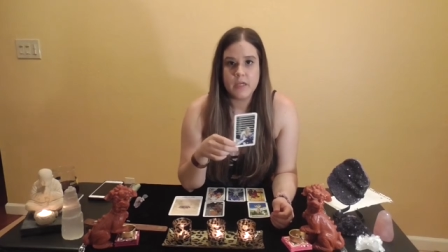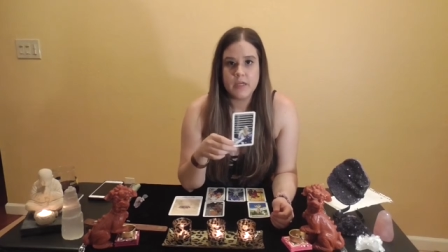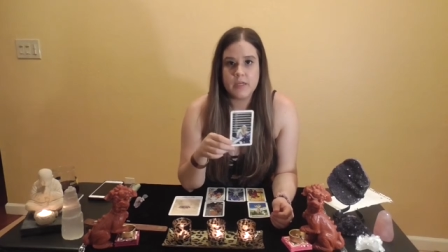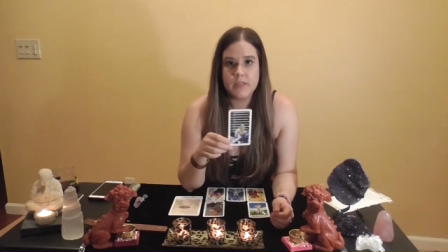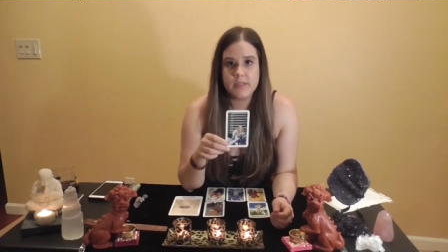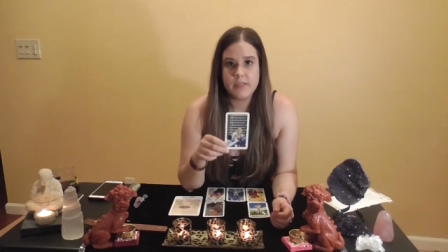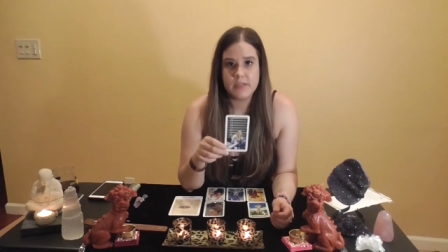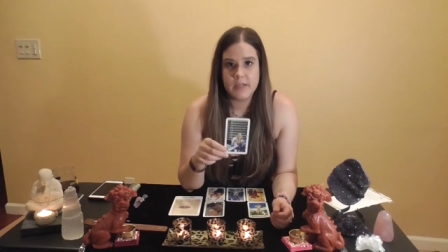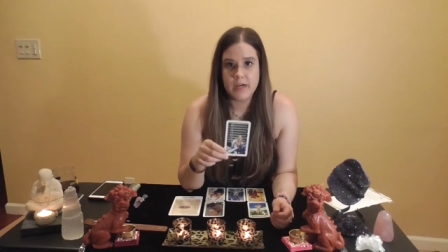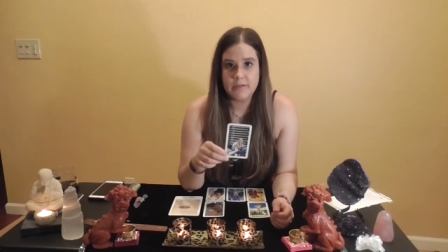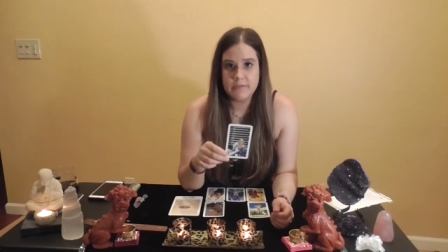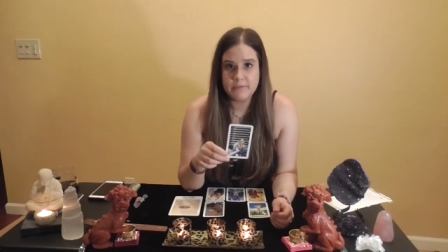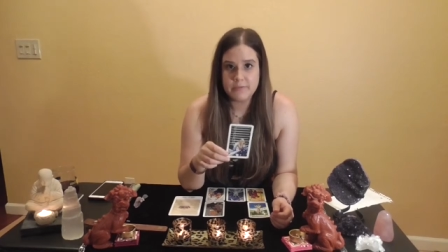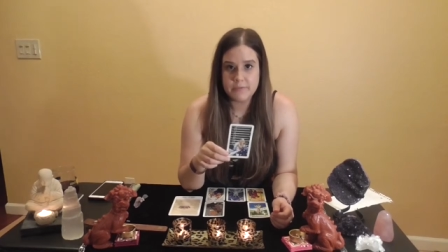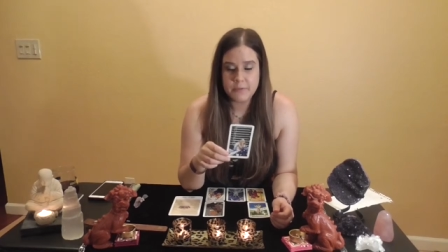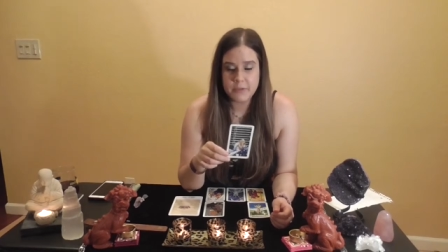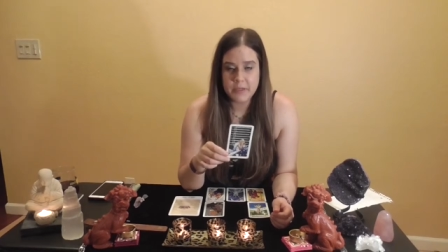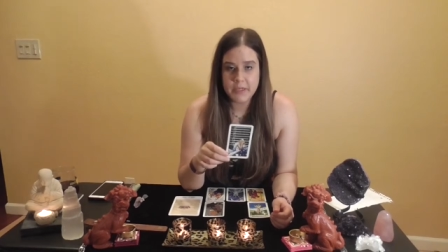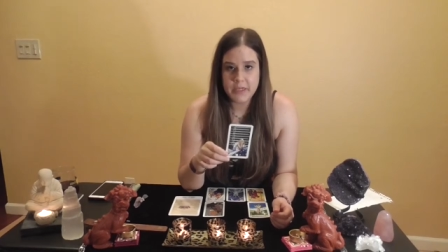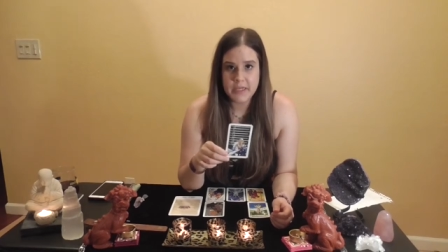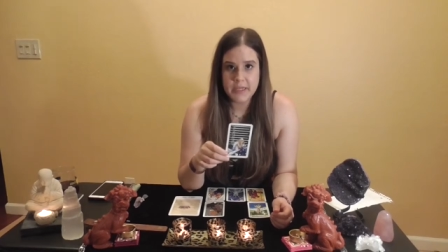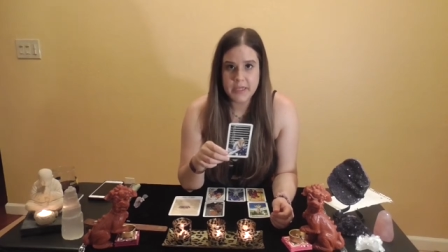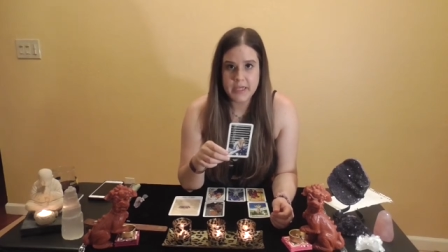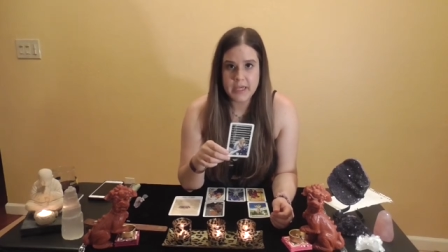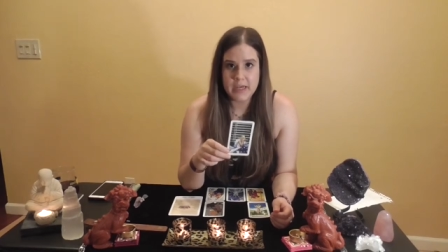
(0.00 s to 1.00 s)

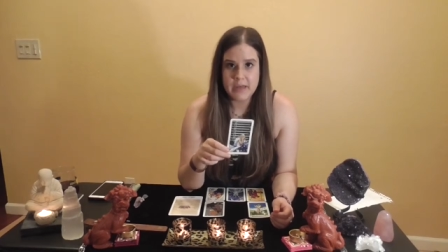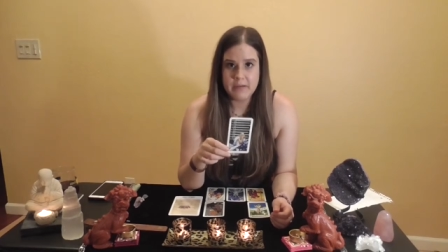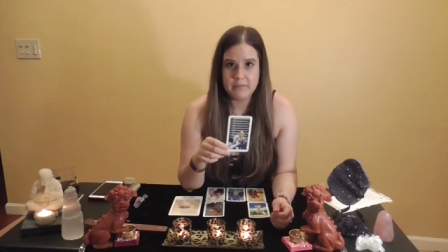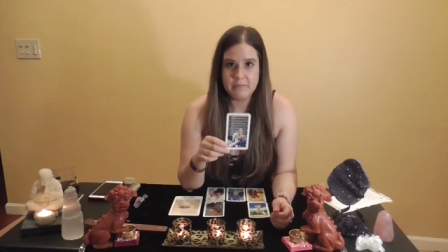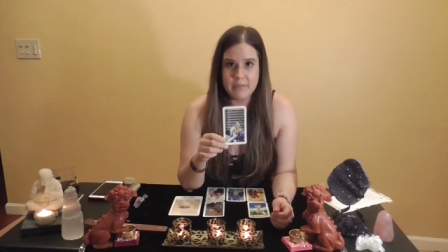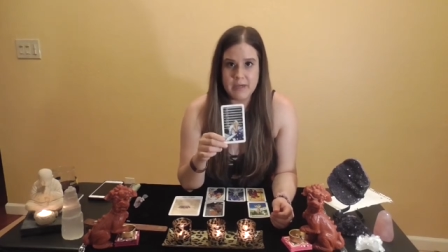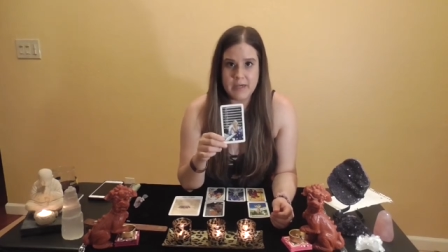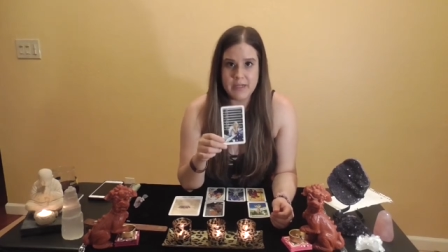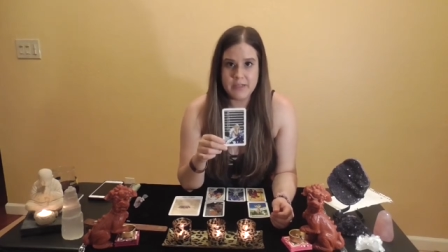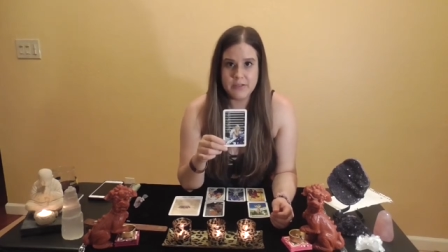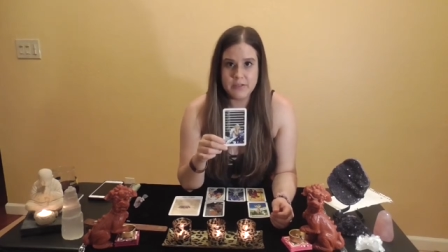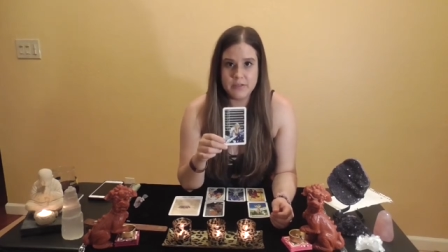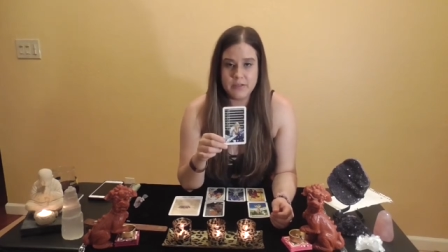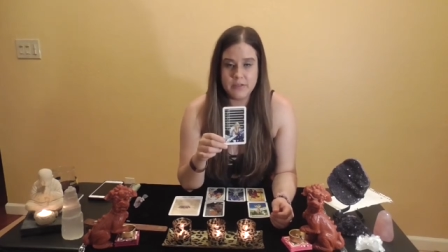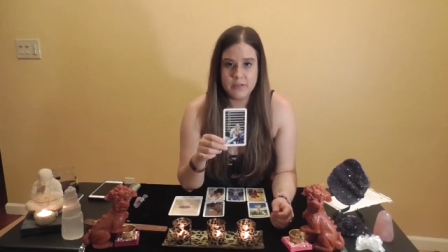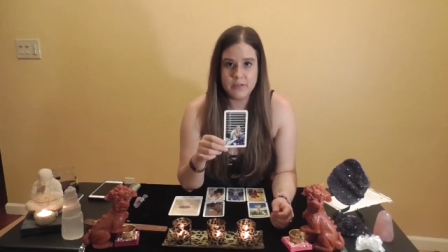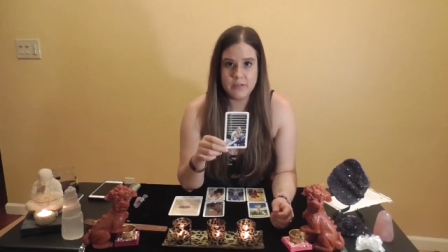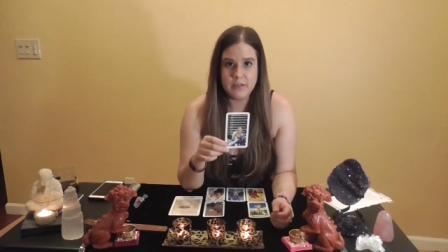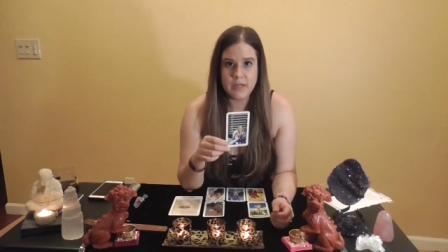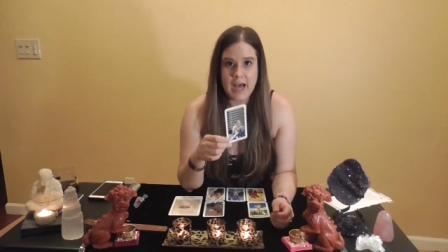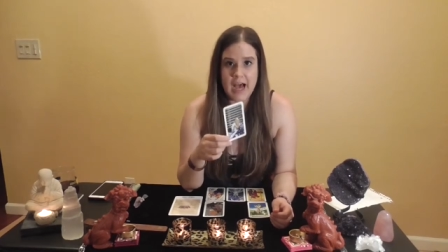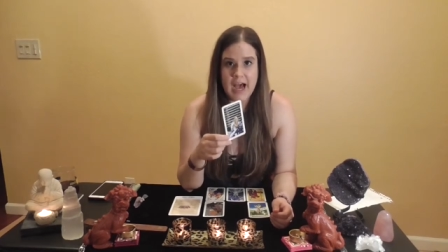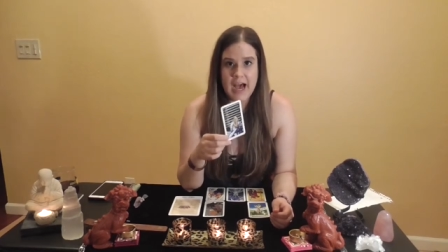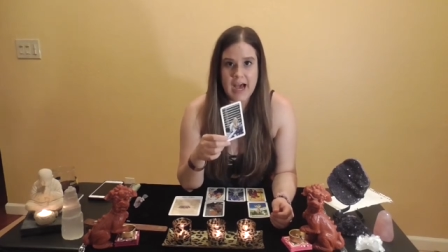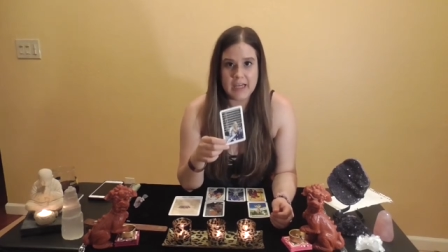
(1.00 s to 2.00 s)
suffering and
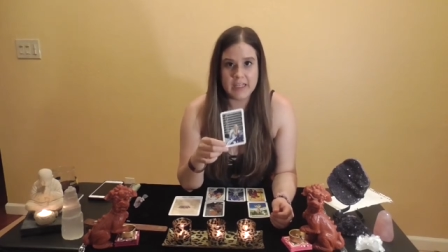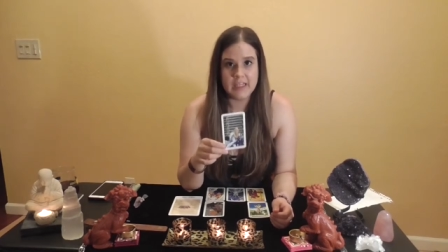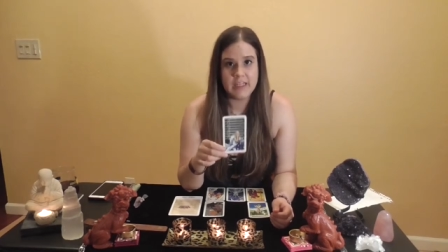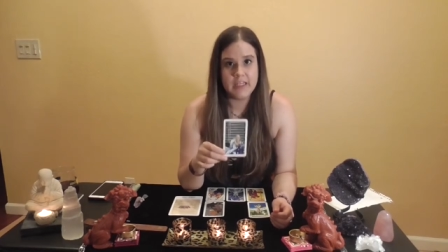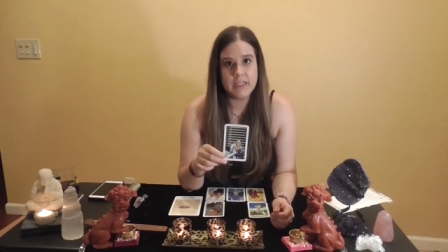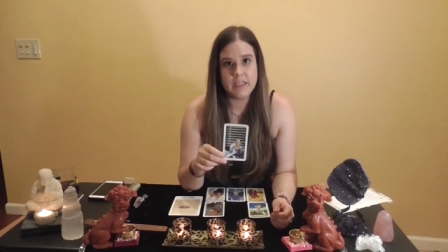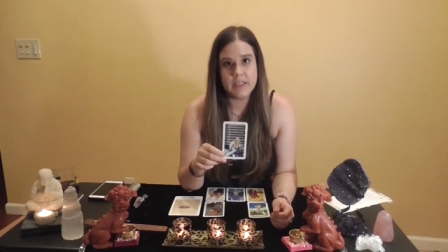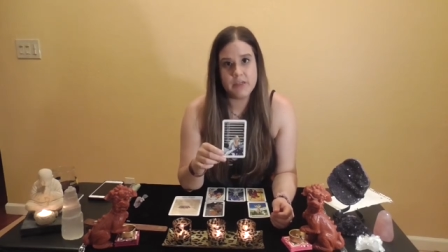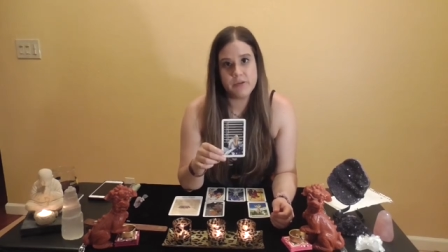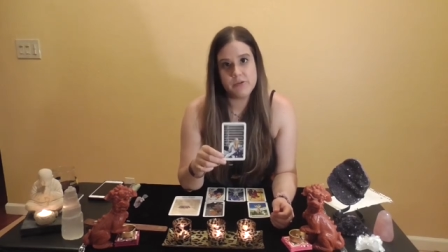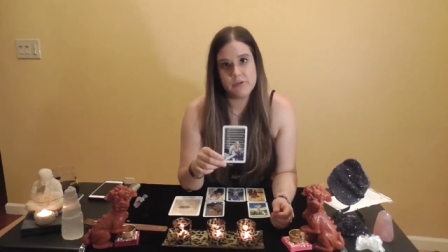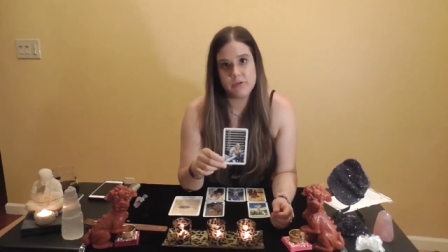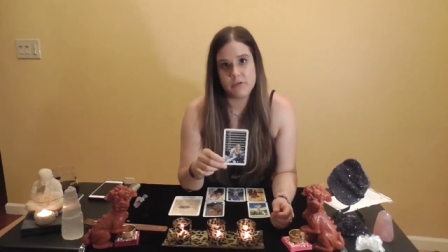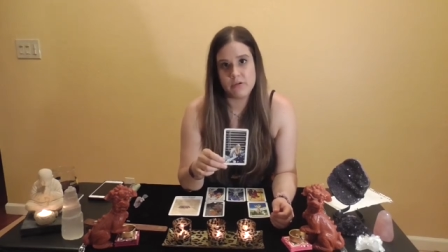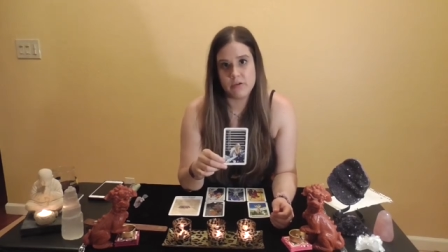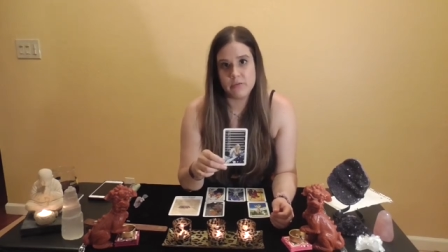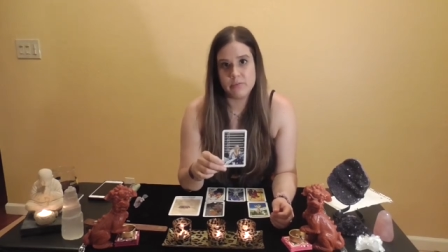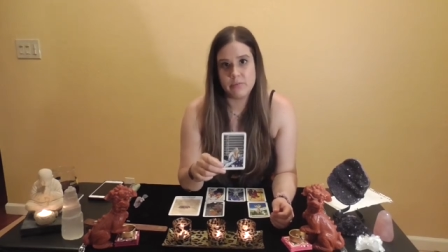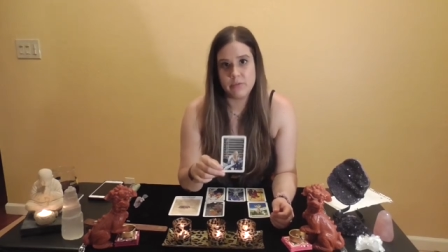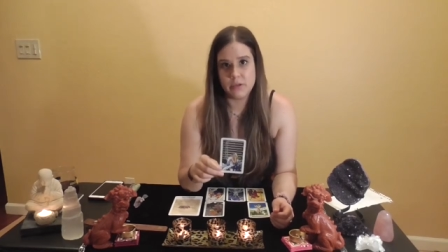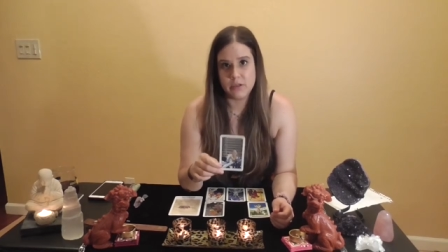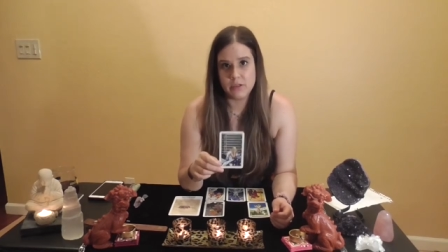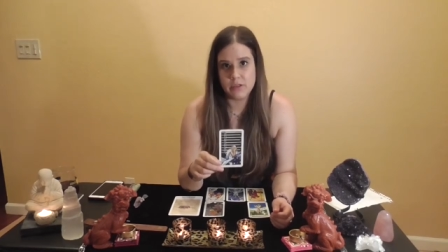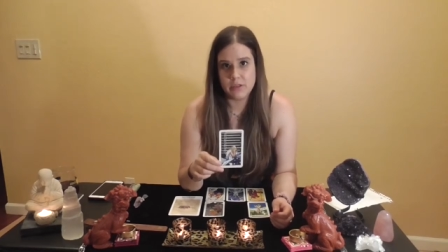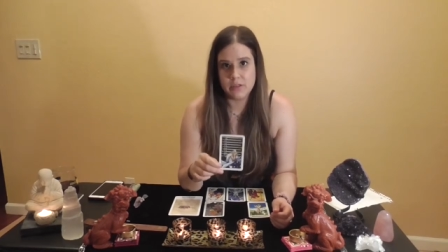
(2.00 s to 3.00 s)
mental agony and
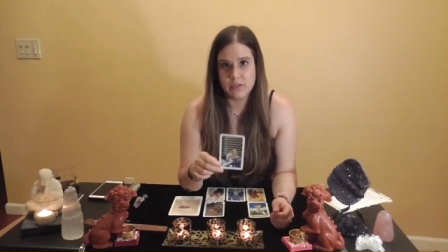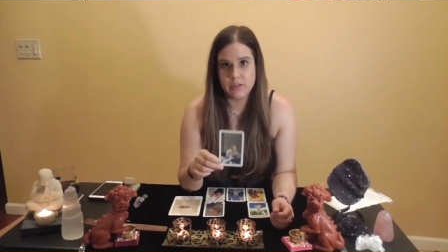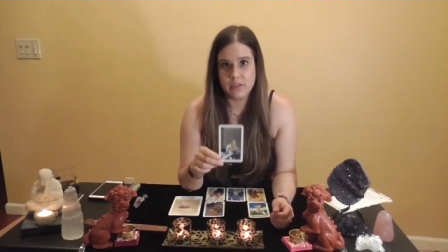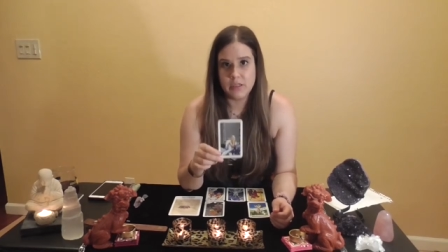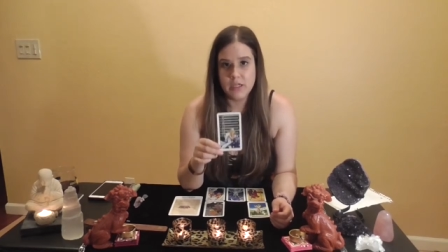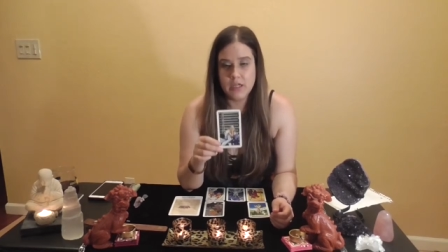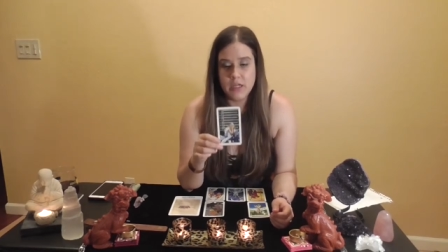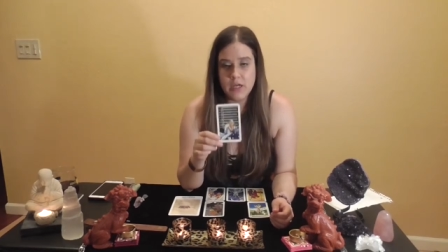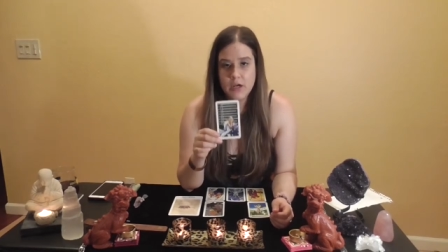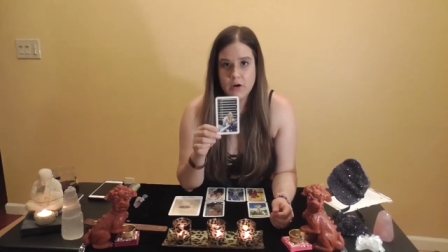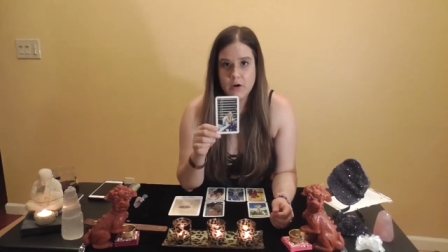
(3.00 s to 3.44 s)
turmoil